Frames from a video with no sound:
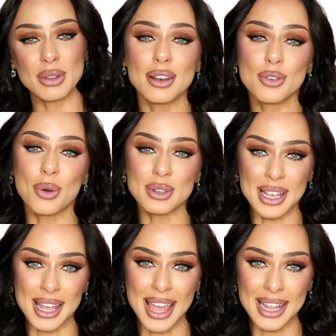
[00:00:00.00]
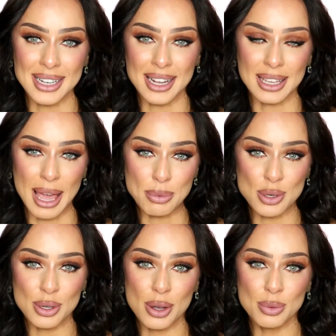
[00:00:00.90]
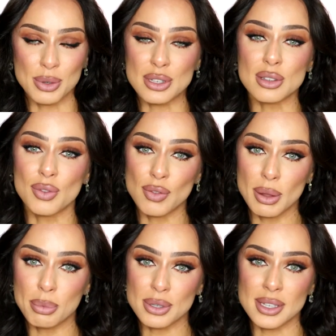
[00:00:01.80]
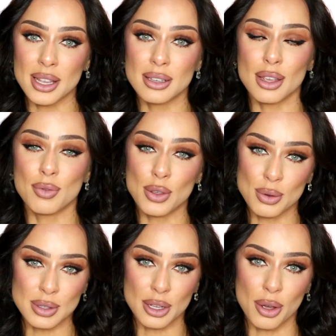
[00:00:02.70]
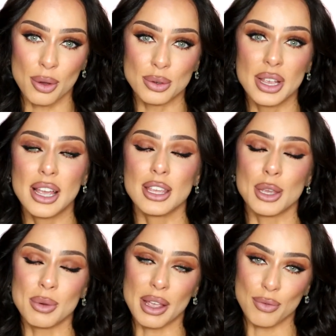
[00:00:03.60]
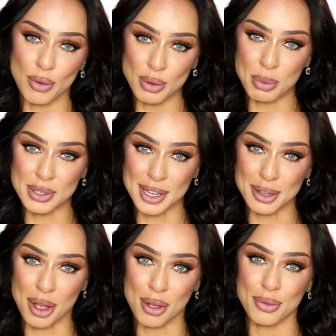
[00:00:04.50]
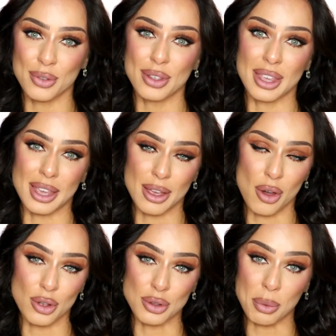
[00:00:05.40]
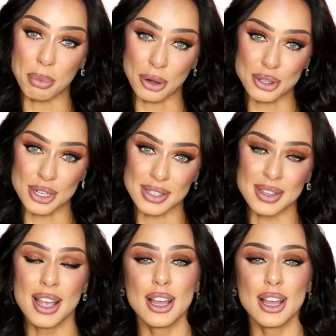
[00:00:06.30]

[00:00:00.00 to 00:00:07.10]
And of course, I added a caption code, which is 50%. If you use the code, you will get 50% off uh, on your purchase.